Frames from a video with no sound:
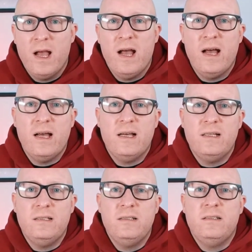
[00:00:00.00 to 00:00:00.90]

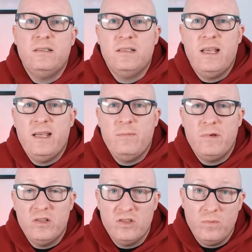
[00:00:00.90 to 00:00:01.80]
and
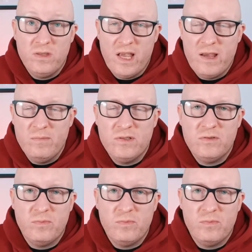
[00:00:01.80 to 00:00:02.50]
can sometimes,